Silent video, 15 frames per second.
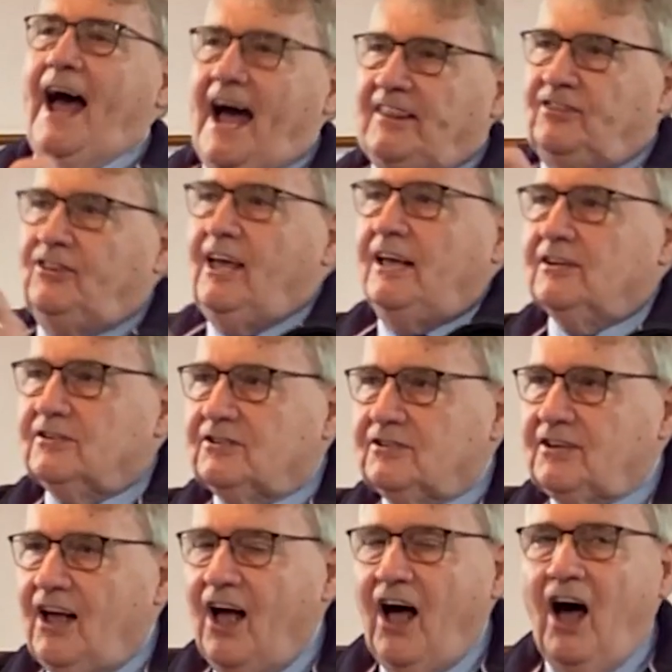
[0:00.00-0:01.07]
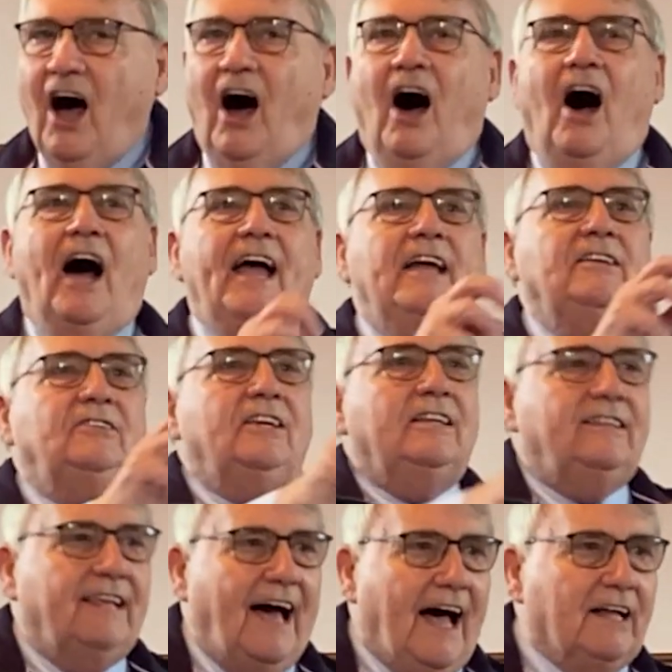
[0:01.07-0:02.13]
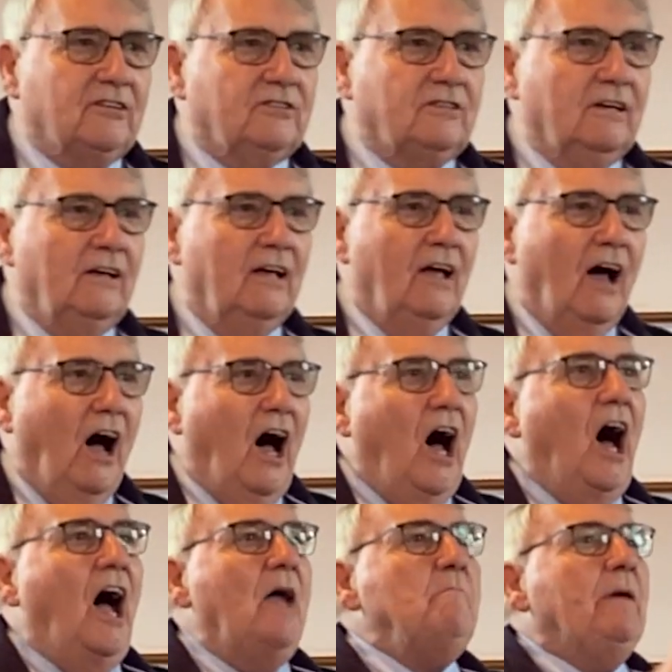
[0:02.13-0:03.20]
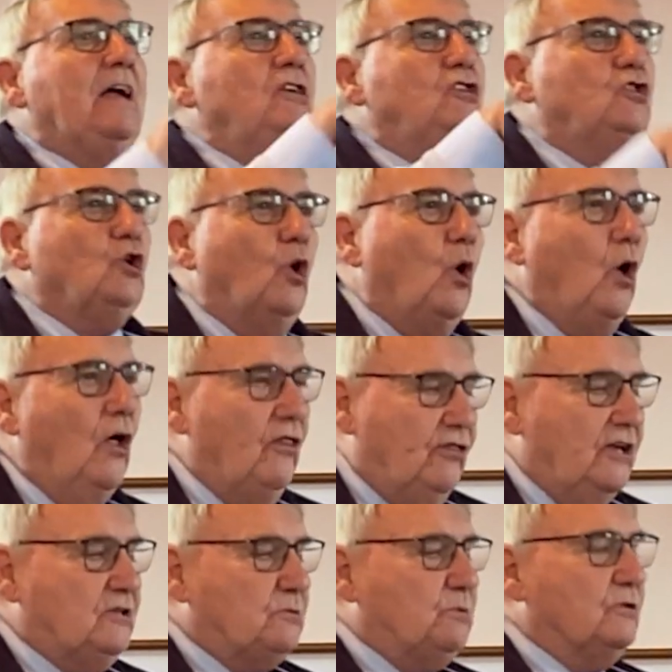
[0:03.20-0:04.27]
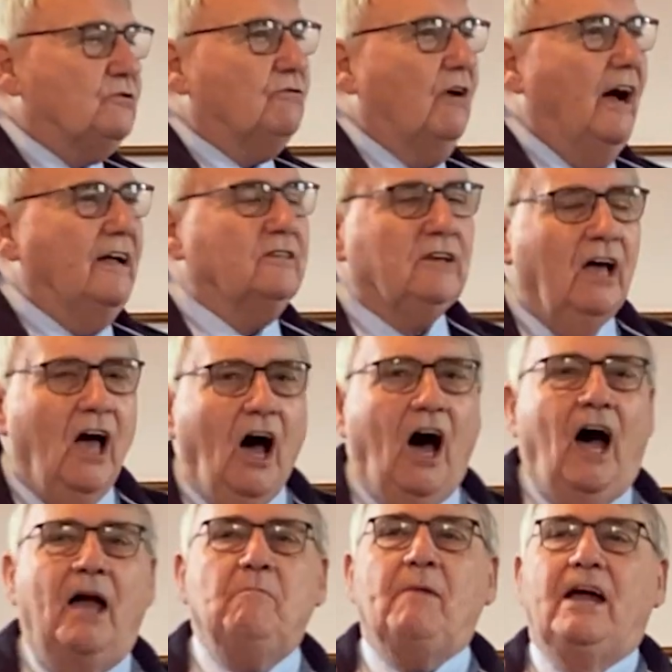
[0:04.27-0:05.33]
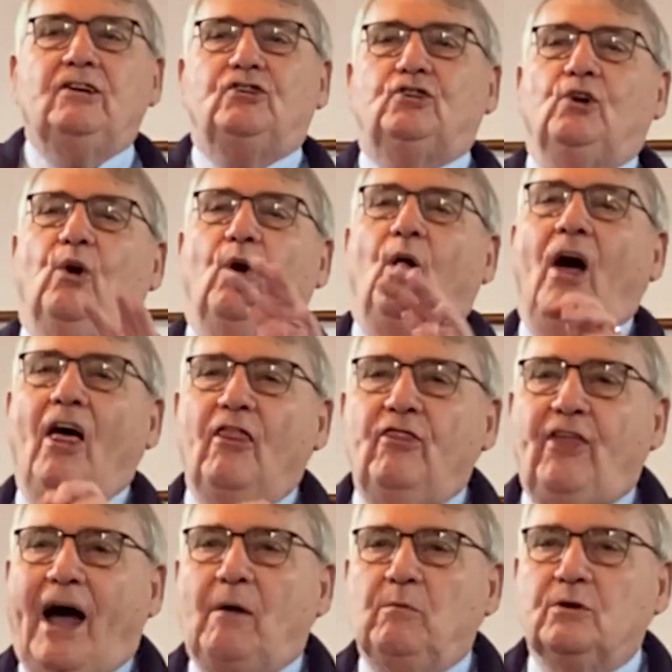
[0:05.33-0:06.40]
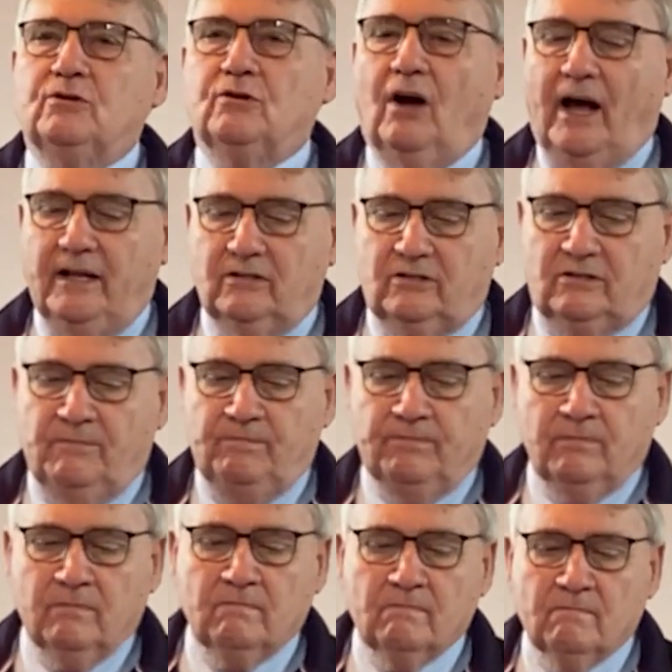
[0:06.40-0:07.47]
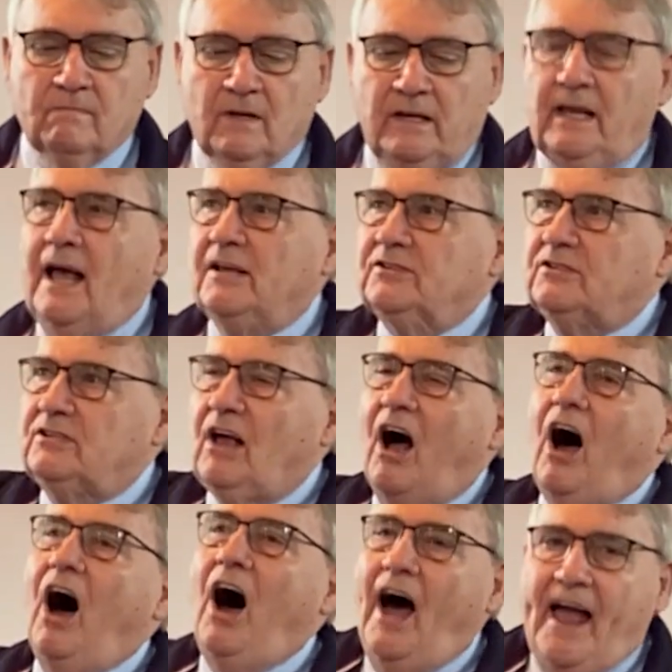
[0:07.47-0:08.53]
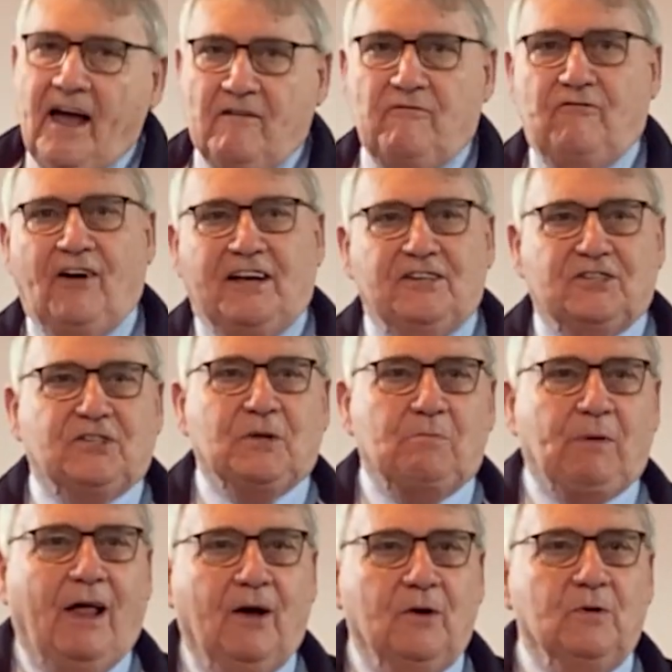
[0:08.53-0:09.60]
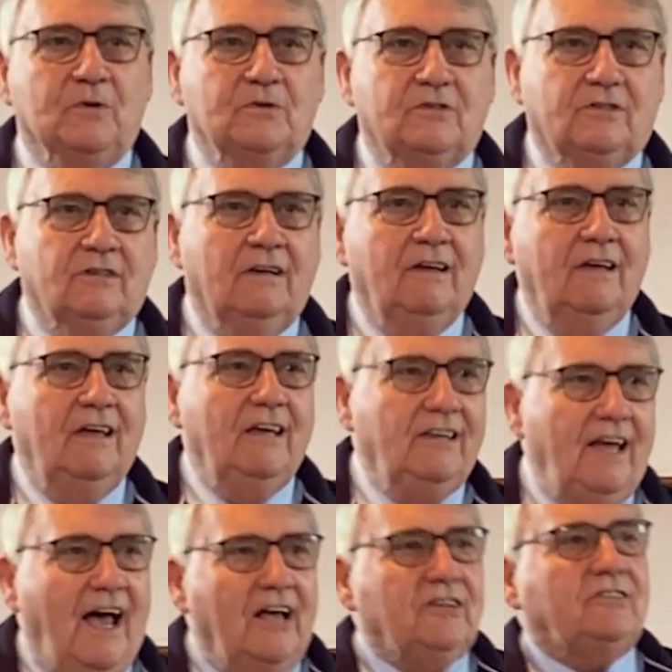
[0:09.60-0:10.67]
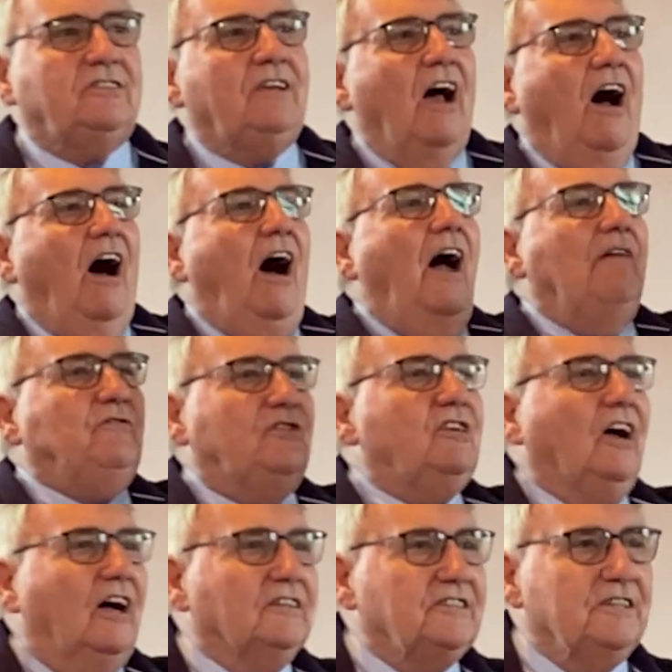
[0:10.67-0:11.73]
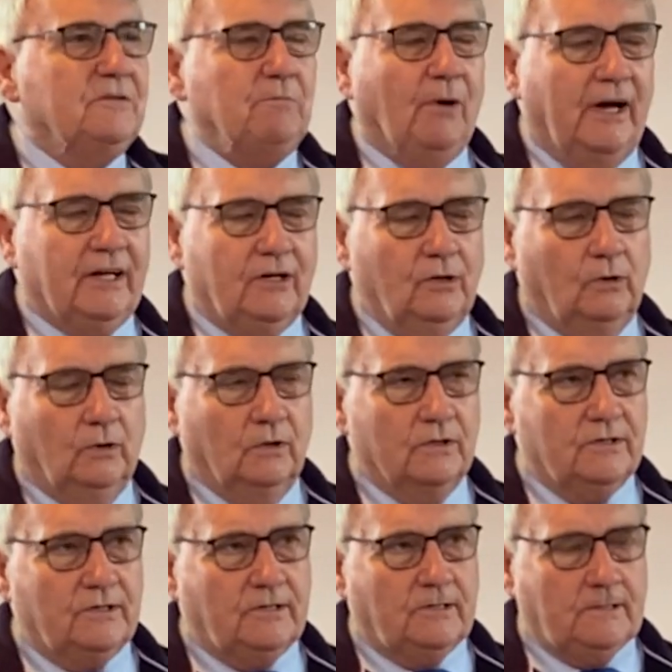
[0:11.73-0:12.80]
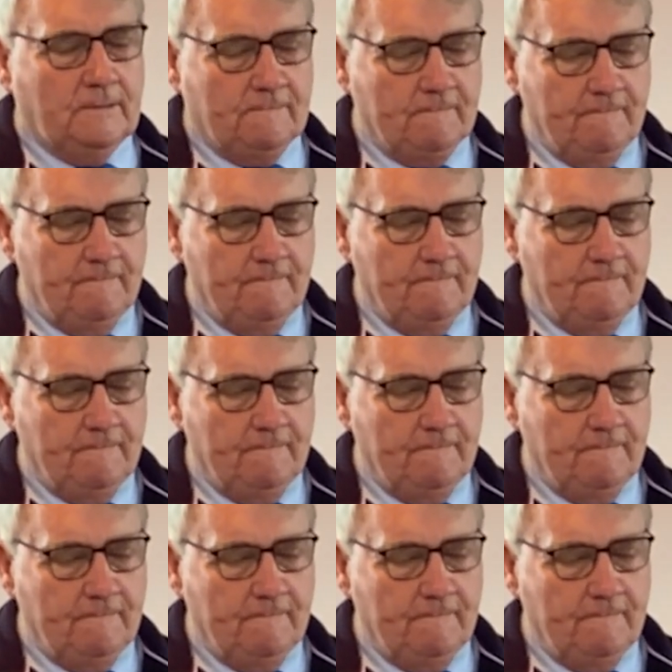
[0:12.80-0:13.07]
had this. I did that. I made sure this was right. I made sure that was right. Yes, I have faced the blows. Yes, I've charted my course.